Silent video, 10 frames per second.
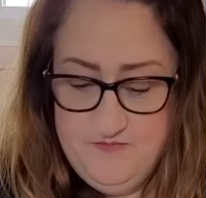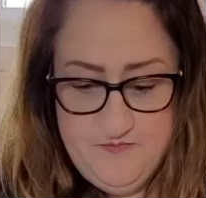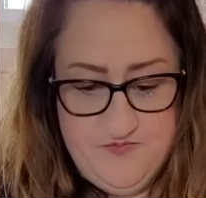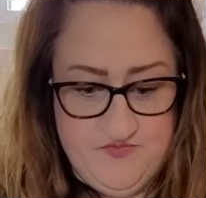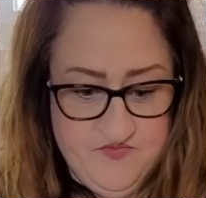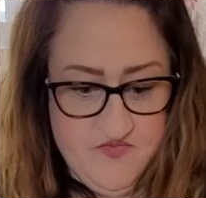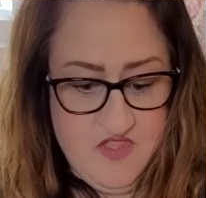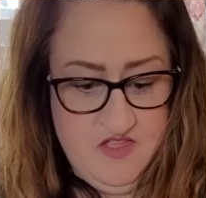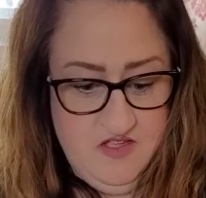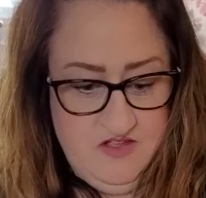
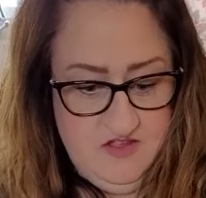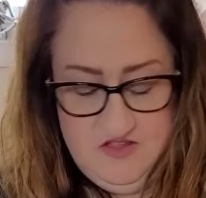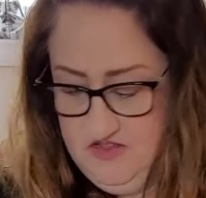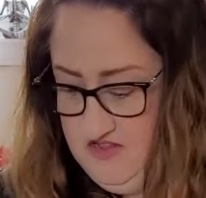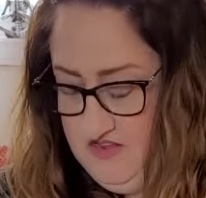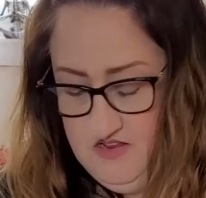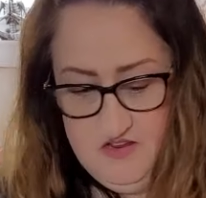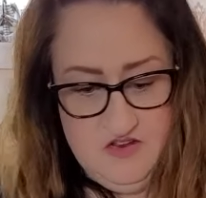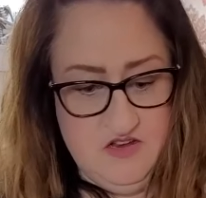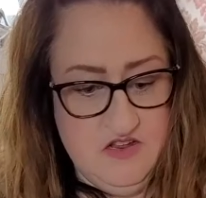
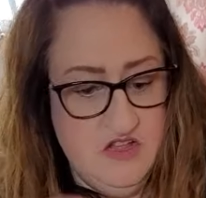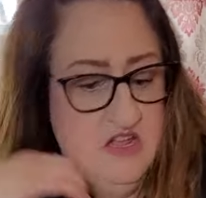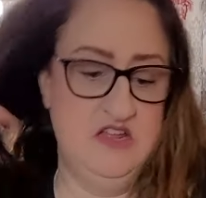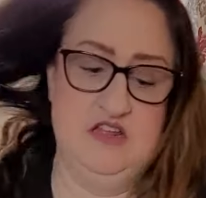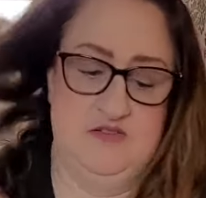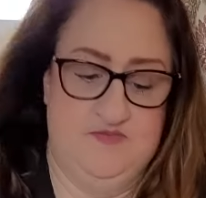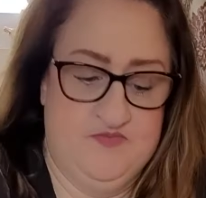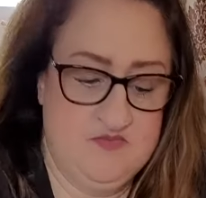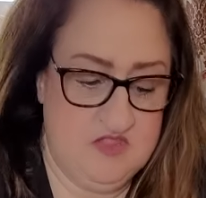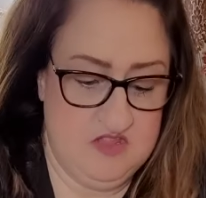
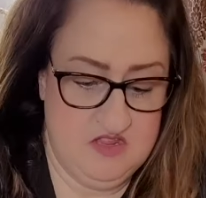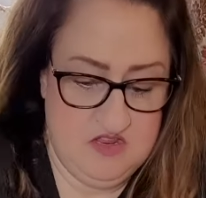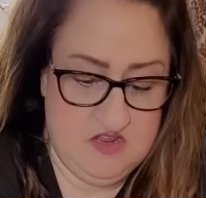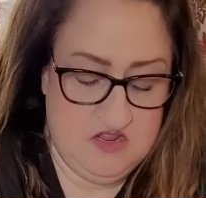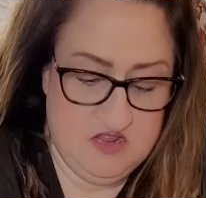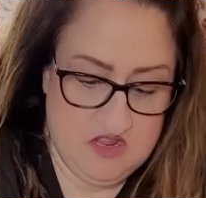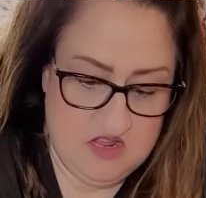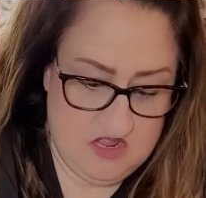(no one is talking)